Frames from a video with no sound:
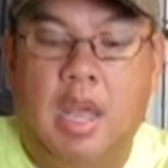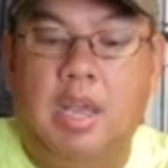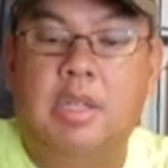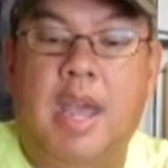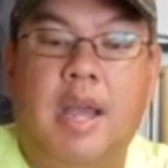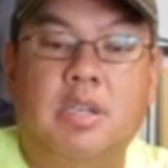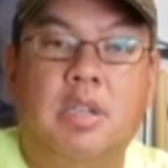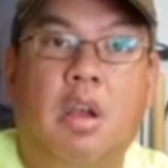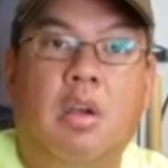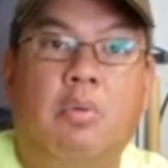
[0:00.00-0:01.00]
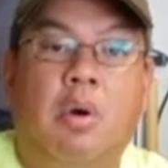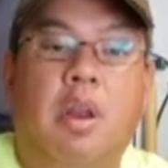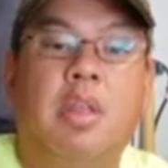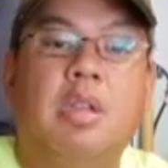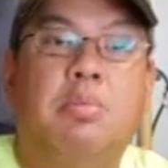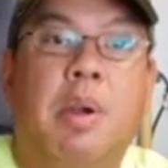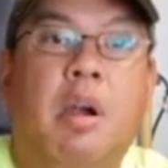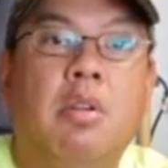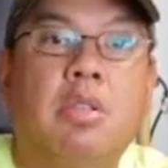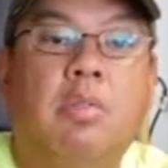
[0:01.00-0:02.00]
attach one of these
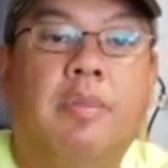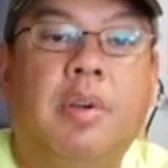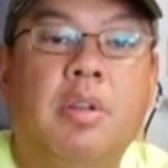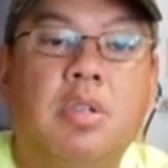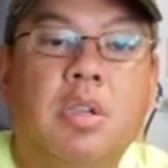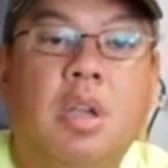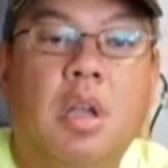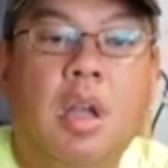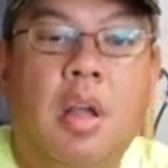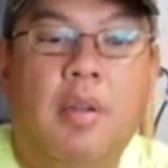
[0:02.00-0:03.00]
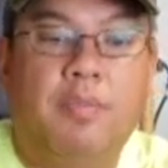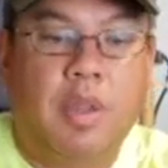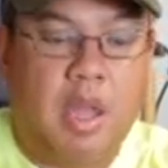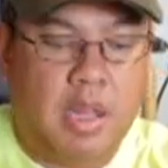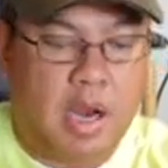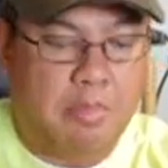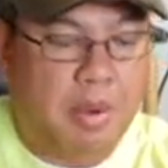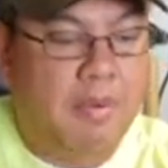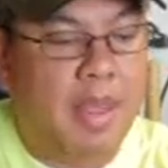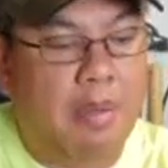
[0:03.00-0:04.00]
barrel swivels, and then
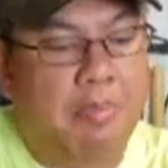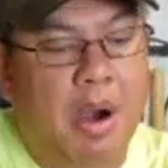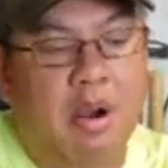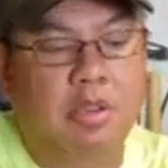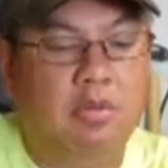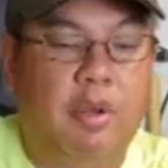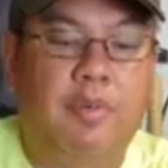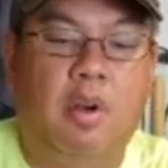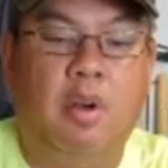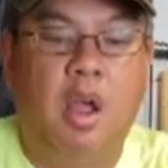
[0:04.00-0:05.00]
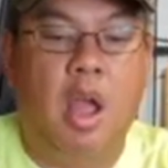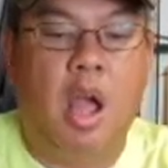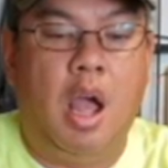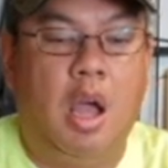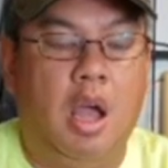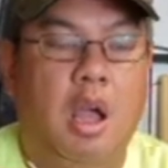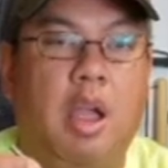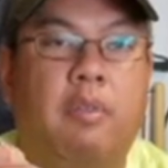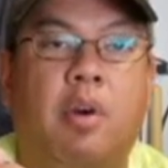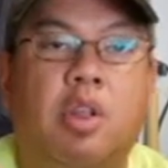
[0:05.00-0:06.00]
above that barrel swivel,
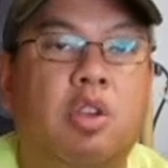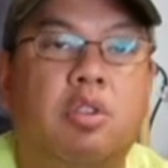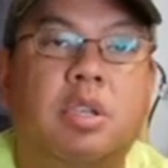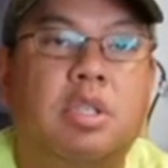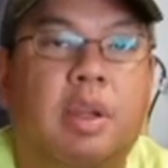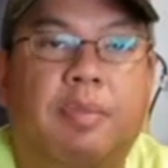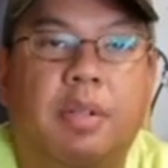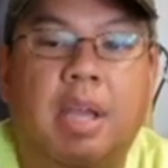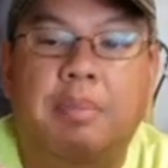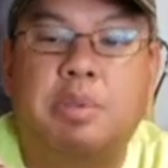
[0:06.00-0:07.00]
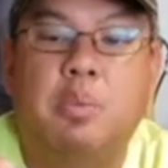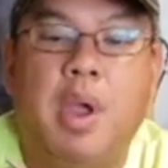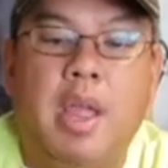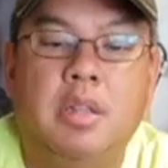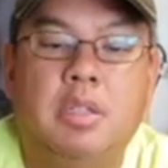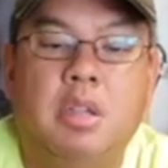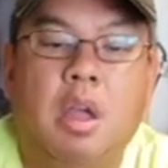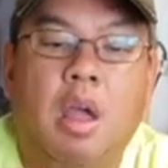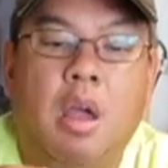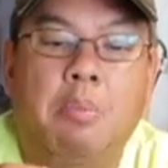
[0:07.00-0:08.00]
everyone uses different types of weights.
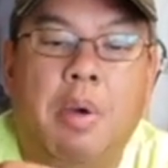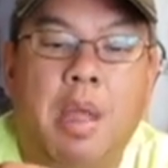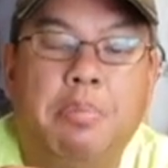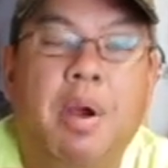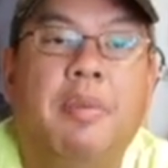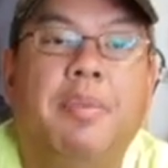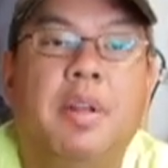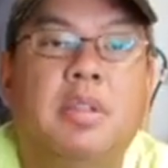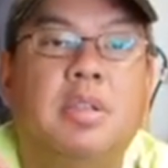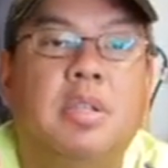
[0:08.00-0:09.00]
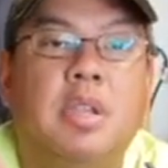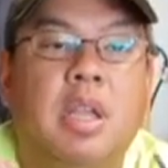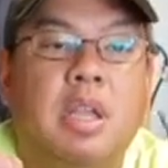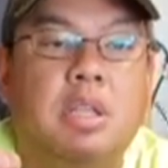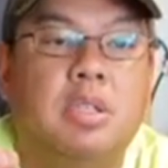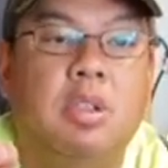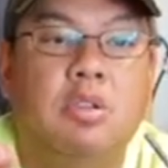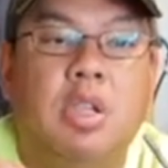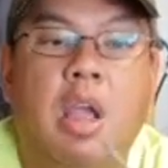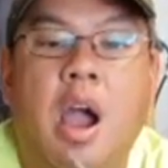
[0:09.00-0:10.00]
My preference is
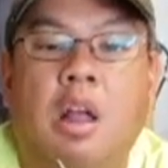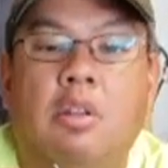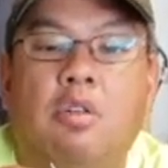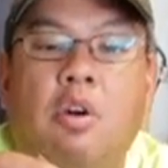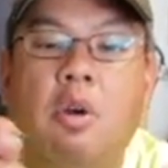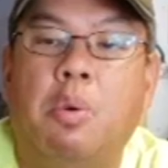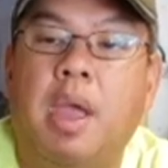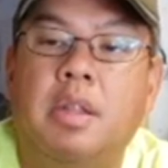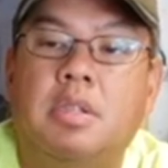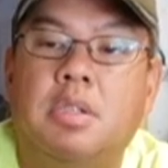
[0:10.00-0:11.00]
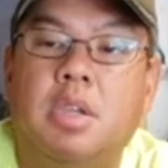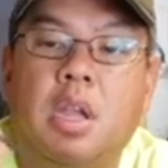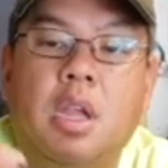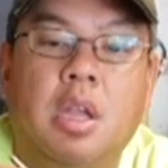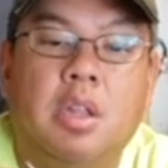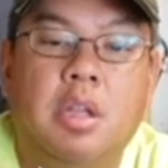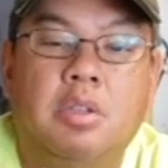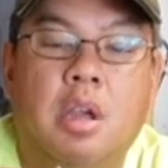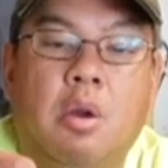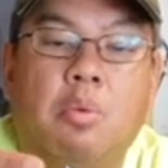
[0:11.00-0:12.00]
using hollow core weights.
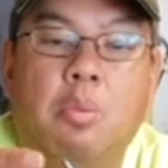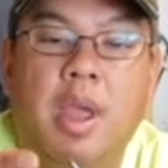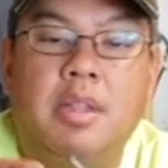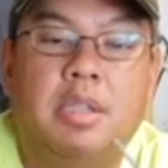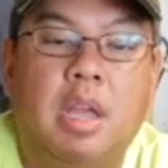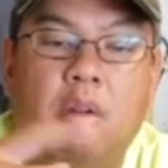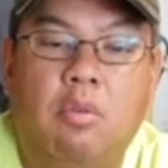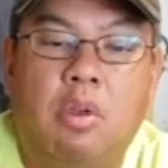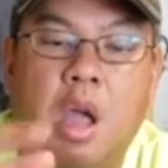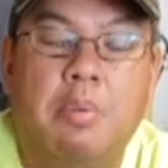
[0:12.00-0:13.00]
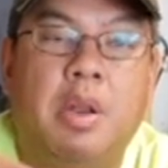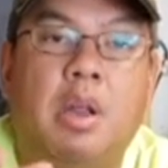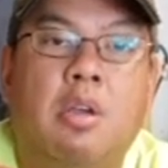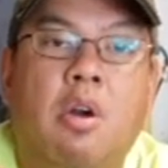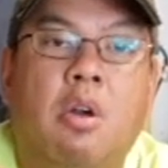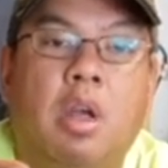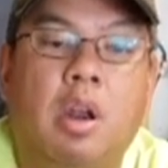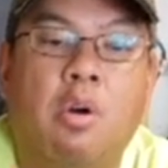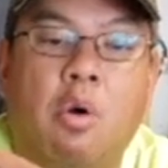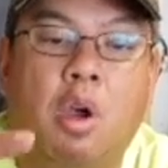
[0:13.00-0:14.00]
These are weights that will come in a
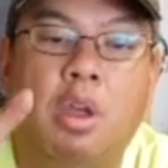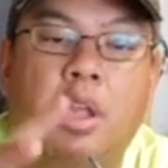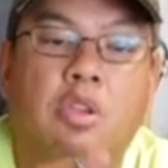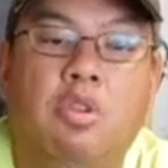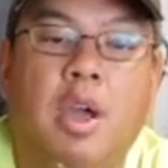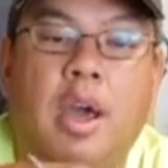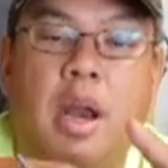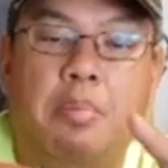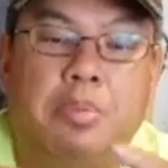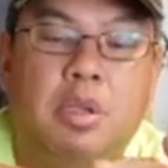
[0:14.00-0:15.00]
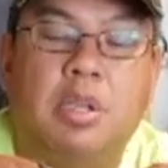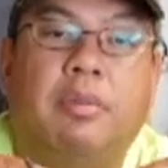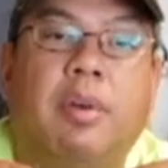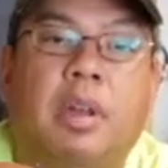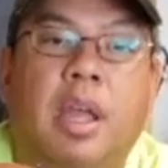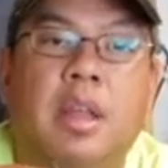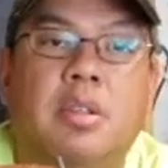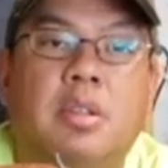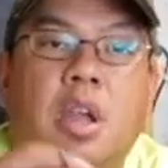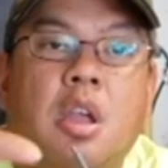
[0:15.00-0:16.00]
coil that you cut up to different
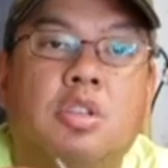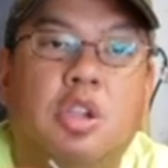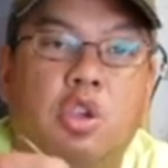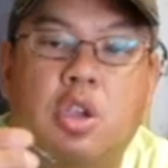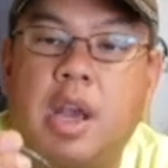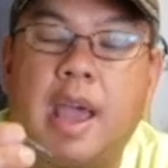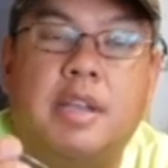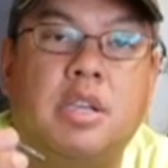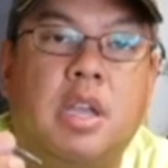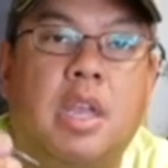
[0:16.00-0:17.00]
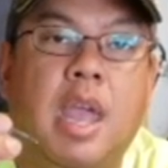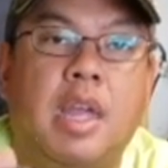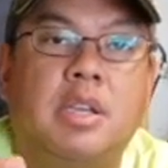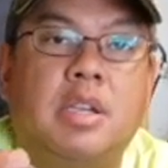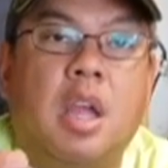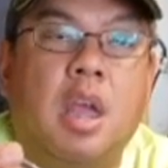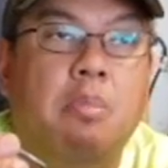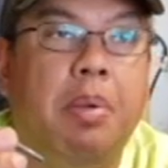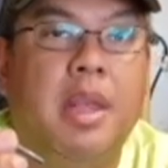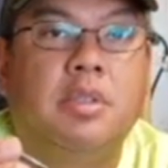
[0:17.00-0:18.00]
lengths, so you can actually gauge
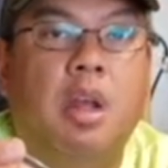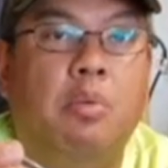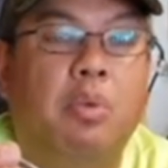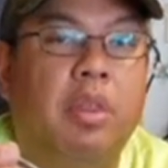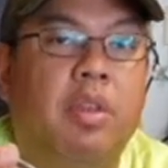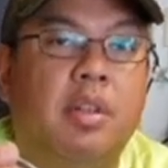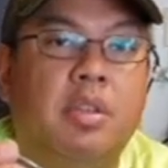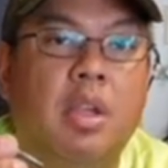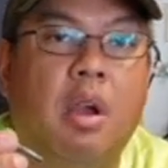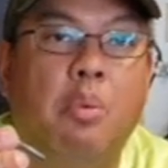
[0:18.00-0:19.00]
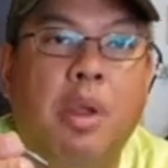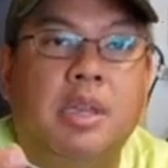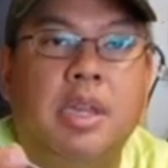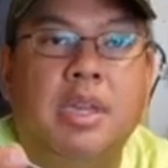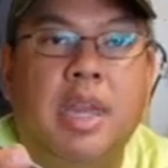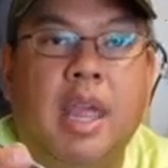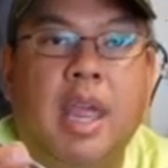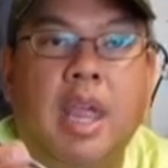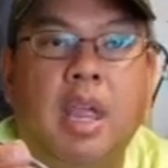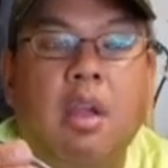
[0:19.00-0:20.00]
based on whether it's a windy
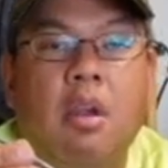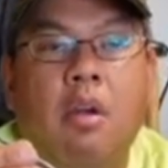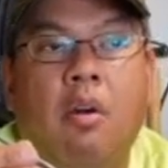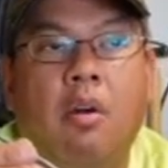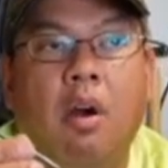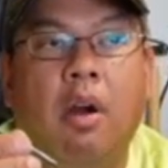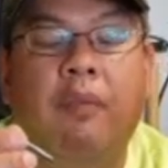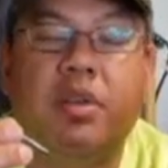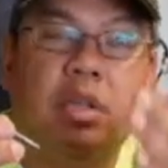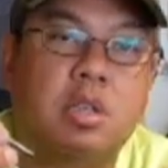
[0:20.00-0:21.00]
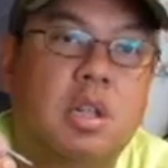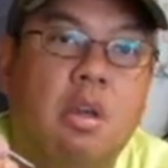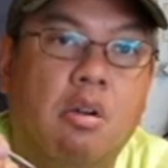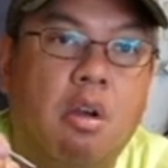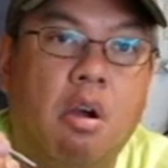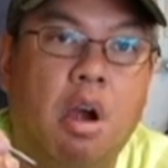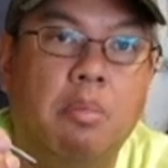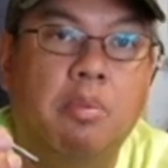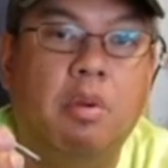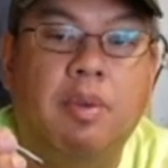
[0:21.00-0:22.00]
day or if it's a slow current
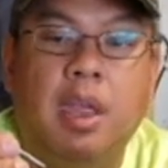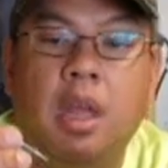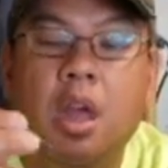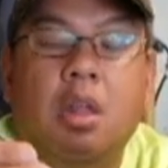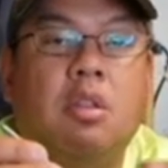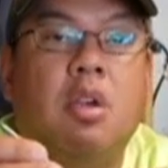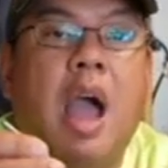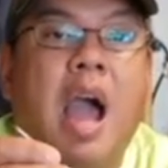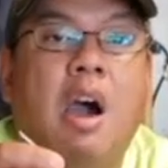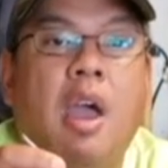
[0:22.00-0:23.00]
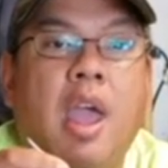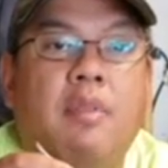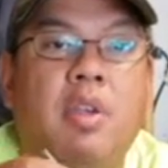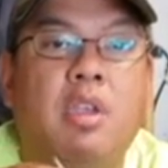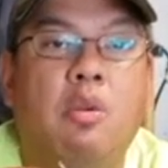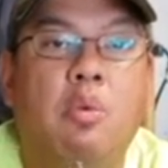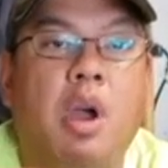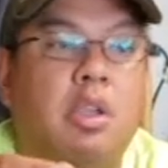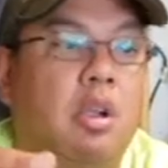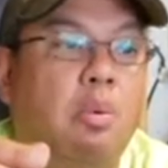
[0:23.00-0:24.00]
moving, to how heavy you
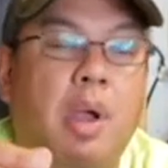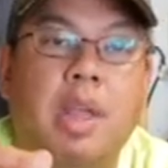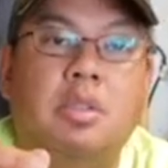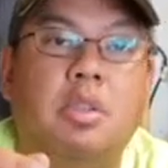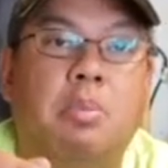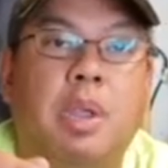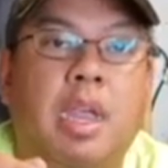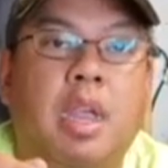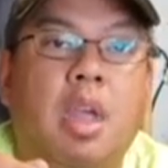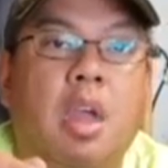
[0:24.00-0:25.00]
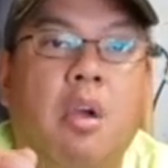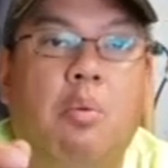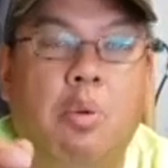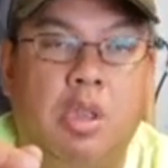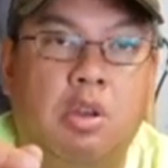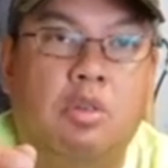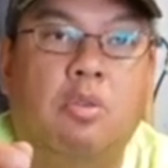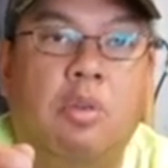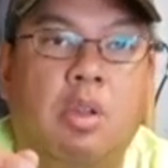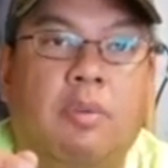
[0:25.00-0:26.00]
want your weight to be when you're
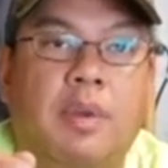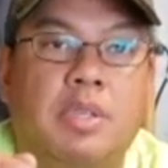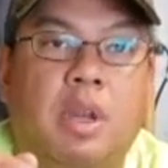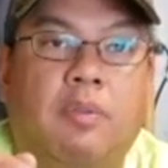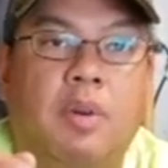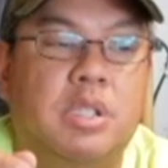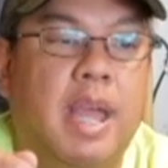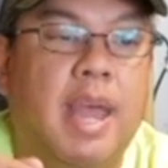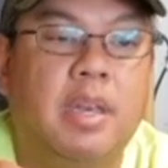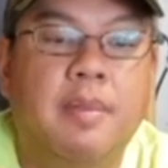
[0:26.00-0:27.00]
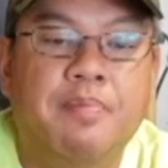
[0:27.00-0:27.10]
fishing for shad.